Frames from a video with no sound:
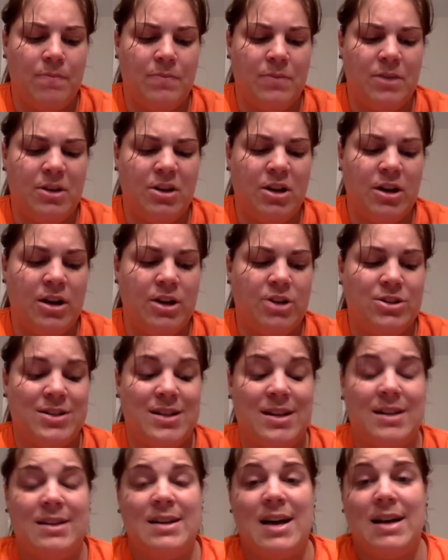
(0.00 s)
They're not
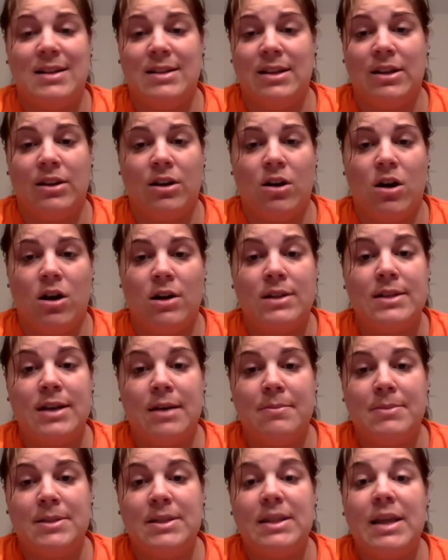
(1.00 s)
interested in testing the
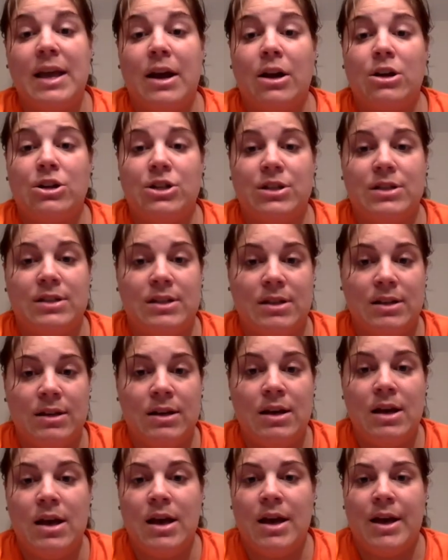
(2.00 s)
concepts. They are just
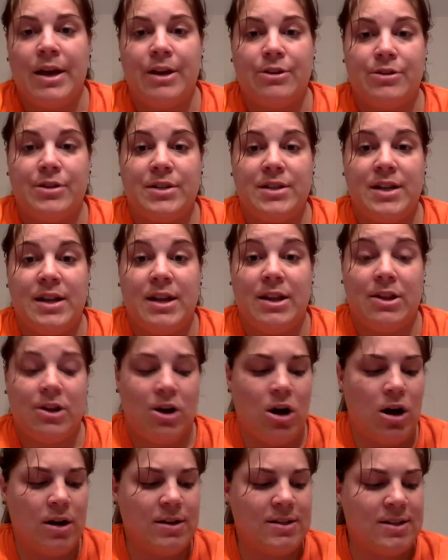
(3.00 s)
interested in the
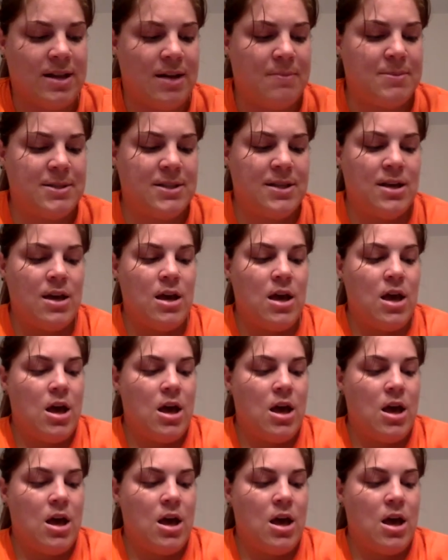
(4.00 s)
concepts.